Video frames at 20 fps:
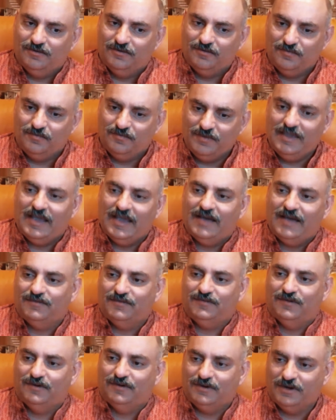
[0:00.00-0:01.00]
we have a
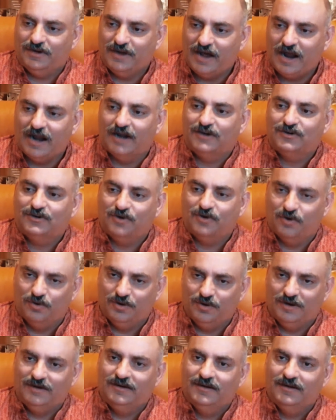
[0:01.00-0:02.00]
certain
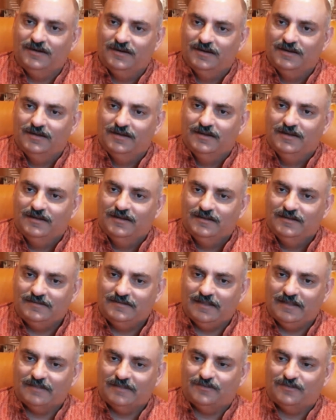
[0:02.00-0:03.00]
hard-coded
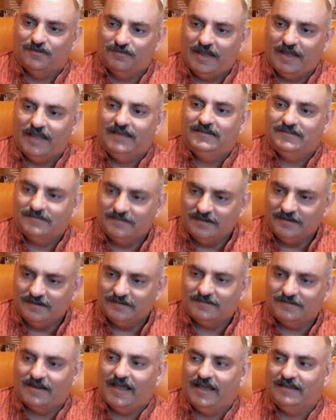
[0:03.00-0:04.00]
sets of likes,
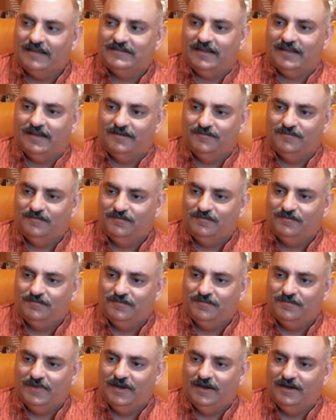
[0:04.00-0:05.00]
dislikes, and
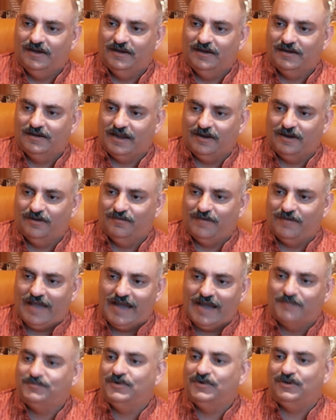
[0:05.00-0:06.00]
kind of
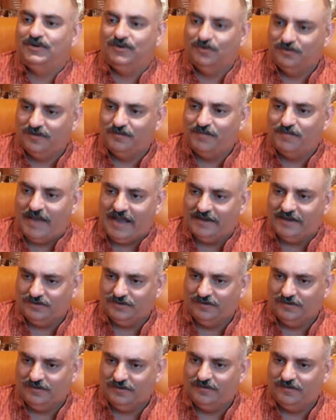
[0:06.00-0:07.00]
aptitudes and
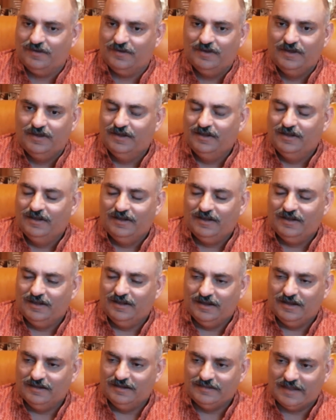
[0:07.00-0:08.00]
passions
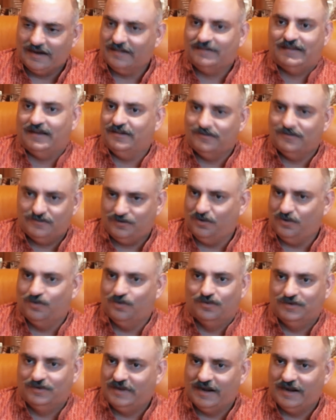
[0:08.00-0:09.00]
that are set in
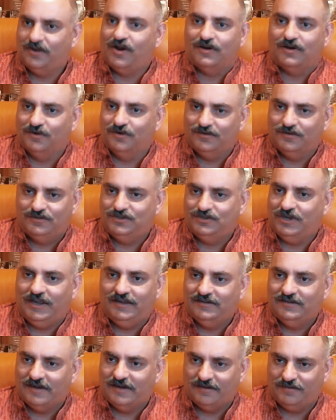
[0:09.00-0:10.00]
stone, that are not going to
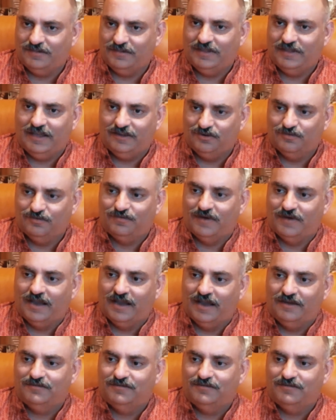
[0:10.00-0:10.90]
change after the age of 5.